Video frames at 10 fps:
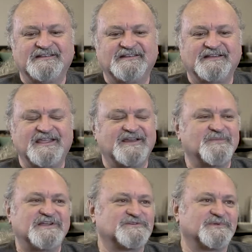I can't
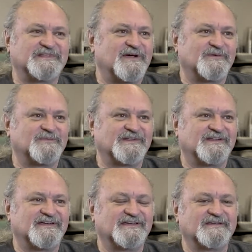imagine what that would be
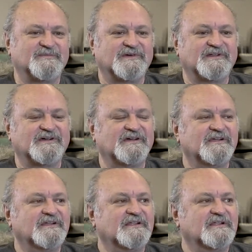like, but. Uh,
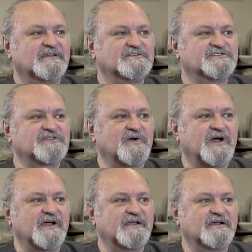so
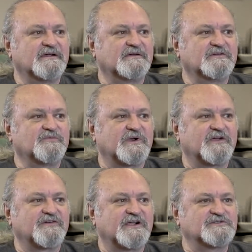I, uh, when I
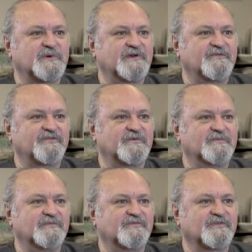graduated
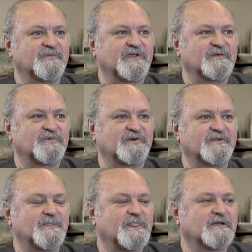from, from
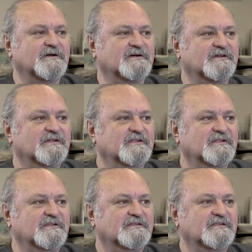Emory, uh,
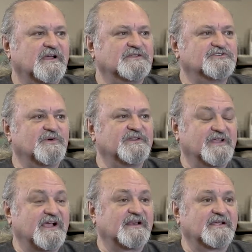I joined
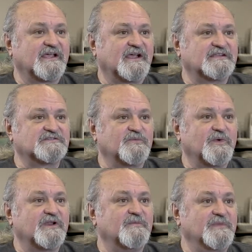the Alley Cats and
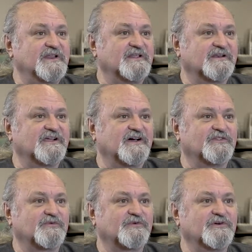went immediately
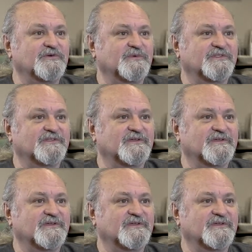on the road with